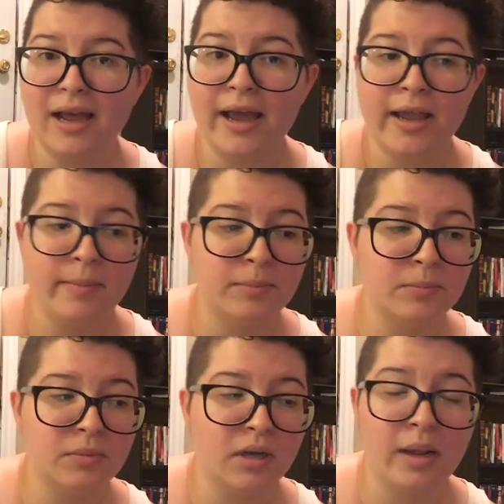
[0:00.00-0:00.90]

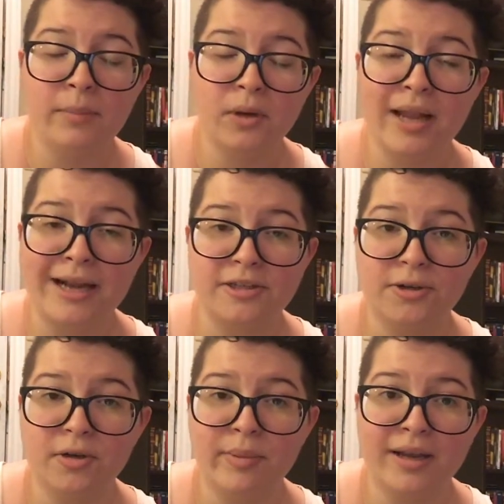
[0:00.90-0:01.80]
I'm gonna actually
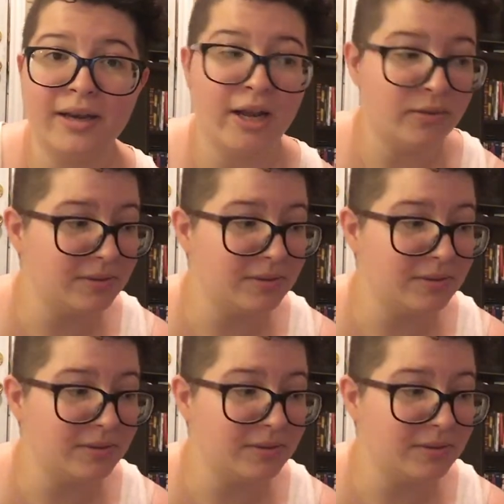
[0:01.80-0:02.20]
go to bed now.